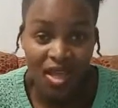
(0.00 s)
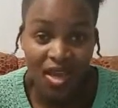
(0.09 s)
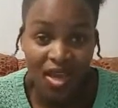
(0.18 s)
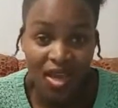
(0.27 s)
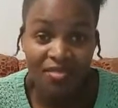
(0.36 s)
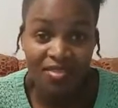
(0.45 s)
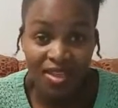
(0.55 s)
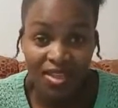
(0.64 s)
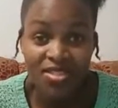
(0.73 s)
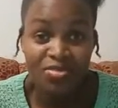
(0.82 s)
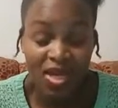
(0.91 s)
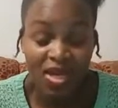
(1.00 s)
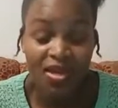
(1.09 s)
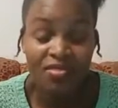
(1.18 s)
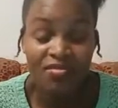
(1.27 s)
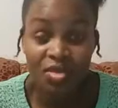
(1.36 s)
affects my
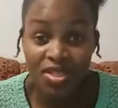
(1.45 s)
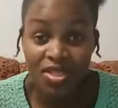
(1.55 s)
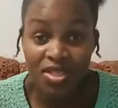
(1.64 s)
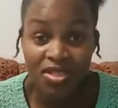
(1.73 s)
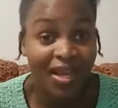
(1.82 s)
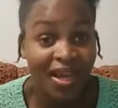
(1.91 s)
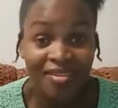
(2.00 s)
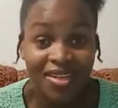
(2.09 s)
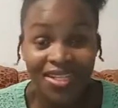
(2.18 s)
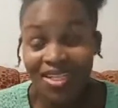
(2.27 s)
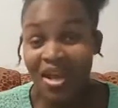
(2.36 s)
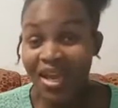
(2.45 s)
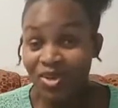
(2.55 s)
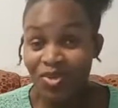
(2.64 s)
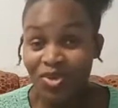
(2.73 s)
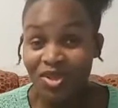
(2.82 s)
voice. I can't really them
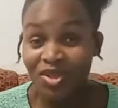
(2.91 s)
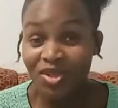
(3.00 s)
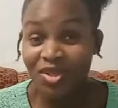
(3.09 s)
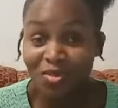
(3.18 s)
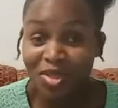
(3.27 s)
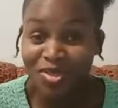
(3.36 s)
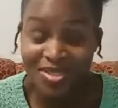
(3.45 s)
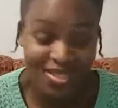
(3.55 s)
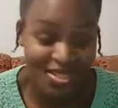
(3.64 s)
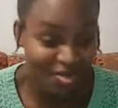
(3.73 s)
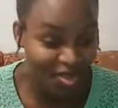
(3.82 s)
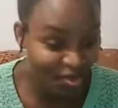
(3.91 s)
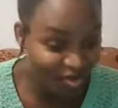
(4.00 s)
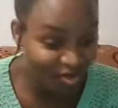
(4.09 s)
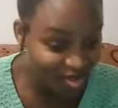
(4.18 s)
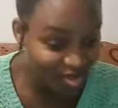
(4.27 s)
high note they means to sing. Man, I
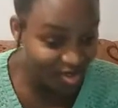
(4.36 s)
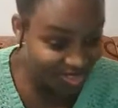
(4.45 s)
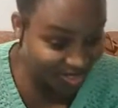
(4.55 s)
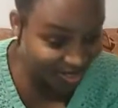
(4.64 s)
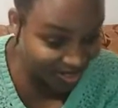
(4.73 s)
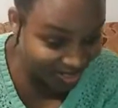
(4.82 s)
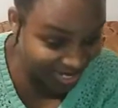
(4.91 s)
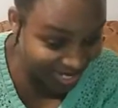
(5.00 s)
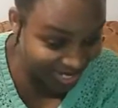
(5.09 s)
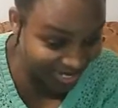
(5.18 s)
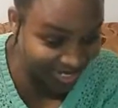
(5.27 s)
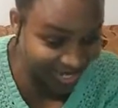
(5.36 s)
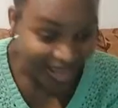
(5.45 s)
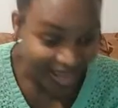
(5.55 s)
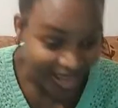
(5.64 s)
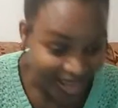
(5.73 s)
know if Crystal online
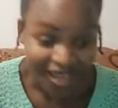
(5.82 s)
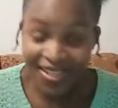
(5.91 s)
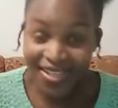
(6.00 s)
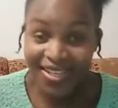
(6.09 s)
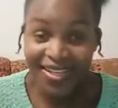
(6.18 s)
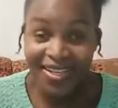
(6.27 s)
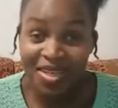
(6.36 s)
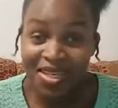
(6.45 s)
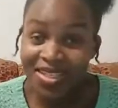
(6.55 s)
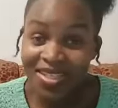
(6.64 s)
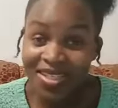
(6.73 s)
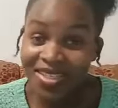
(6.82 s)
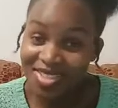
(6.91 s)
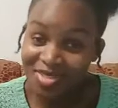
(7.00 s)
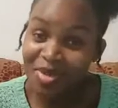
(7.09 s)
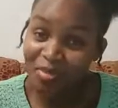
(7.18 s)
and I hear me, because
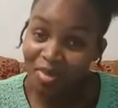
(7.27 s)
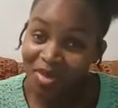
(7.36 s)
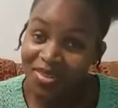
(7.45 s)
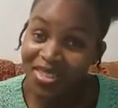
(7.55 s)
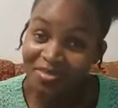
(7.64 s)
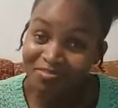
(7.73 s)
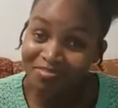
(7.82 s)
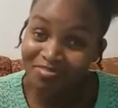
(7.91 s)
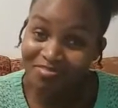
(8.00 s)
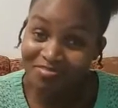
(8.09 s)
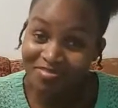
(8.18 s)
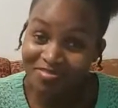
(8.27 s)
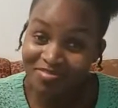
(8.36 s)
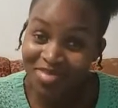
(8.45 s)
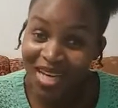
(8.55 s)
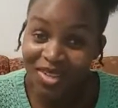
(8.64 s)
remember them high notes
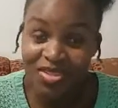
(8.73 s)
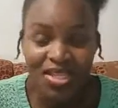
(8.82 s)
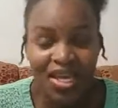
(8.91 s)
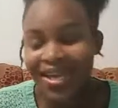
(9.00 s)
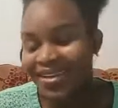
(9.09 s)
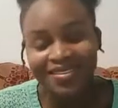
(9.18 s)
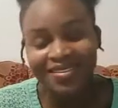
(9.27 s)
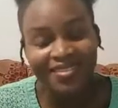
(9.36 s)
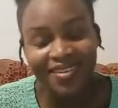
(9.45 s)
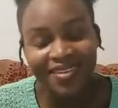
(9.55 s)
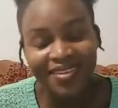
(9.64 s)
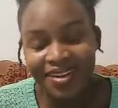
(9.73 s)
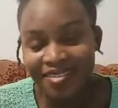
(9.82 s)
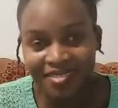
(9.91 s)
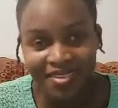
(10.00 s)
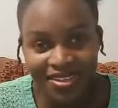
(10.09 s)
that I cannot crack one.
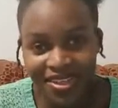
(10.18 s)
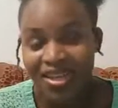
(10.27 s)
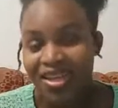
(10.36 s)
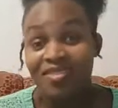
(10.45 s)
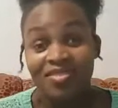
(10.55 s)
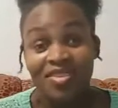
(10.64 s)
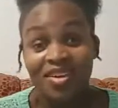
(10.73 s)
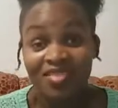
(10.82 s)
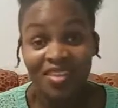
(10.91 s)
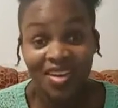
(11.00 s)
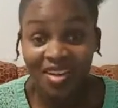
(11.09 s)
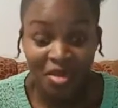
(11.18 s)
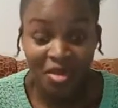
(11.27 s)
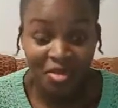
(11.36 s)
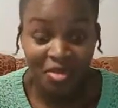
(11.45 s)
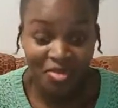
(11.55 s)
If you ever hear me,
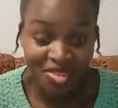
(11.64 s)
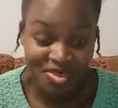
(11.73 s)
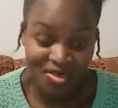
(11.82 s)
I sound